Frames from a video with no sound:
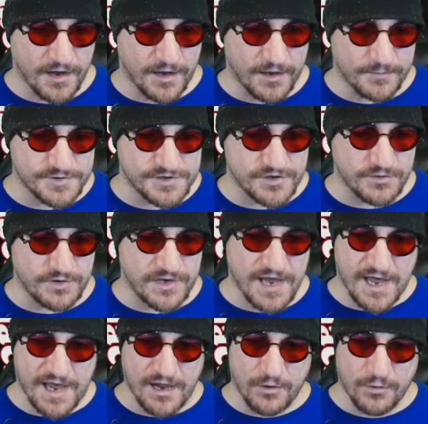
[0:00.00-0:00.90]
Um, so
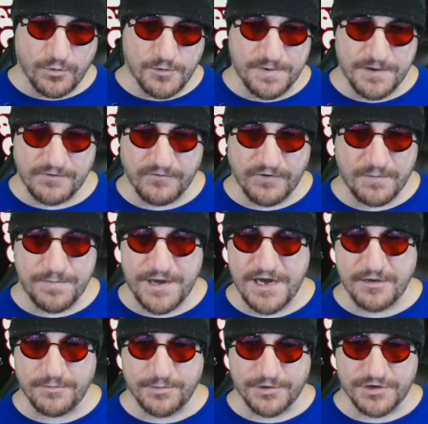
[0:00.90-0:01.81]
yeah, it would be
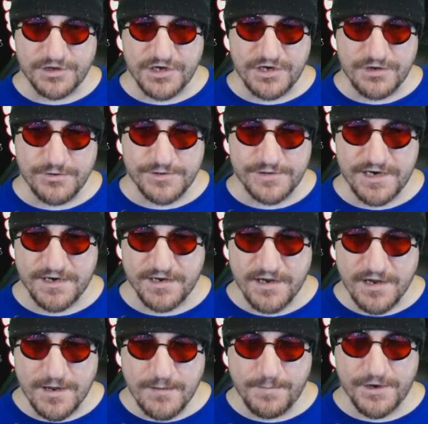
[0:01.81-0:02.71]
repeatable to use it,
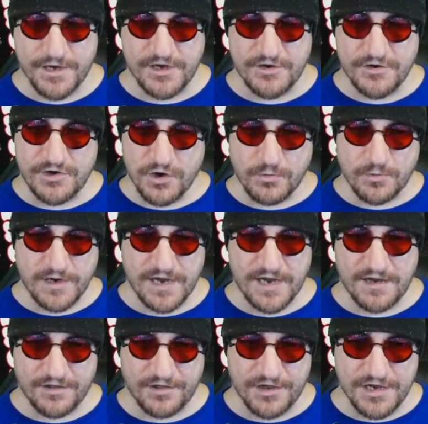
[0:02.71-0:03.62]
but you don't
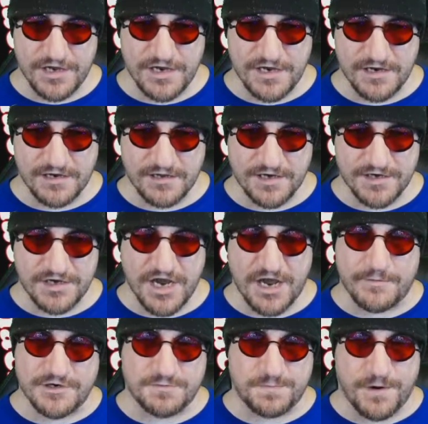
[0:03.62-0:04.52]
get the, the
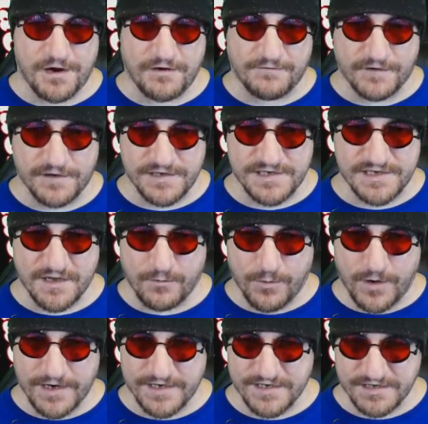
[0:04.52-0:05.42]
damage benefits that
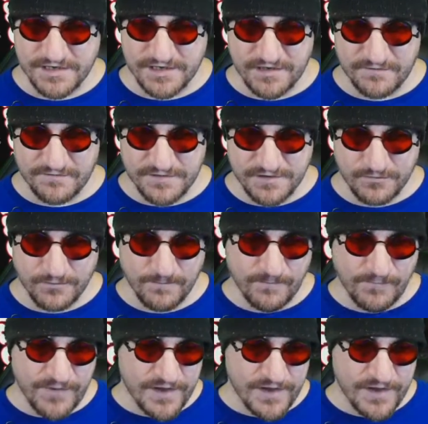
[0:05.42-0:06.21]
Wizen gives you.